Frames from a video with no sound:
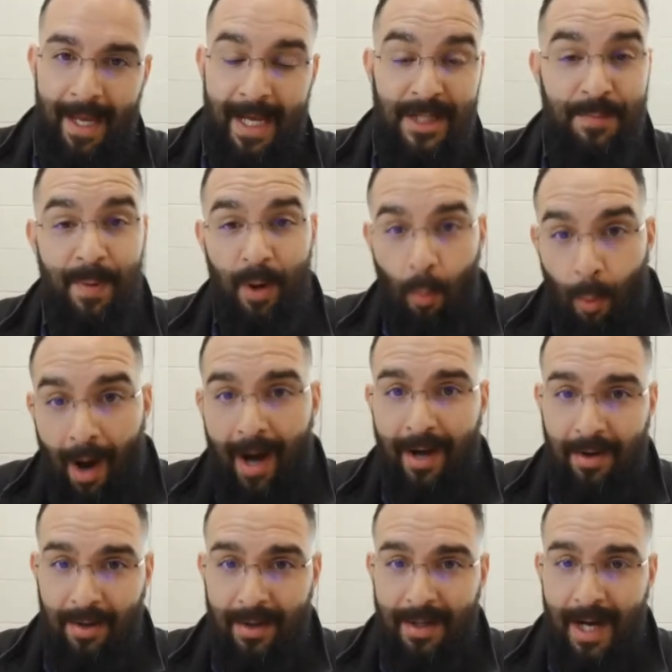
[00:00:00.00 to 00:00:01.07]
It's been a
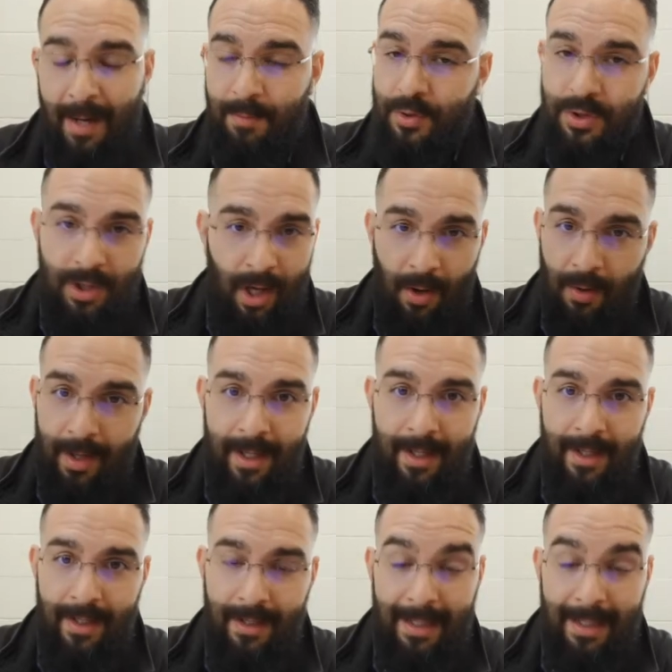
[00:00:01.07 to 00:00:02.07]
while. I'm sorry.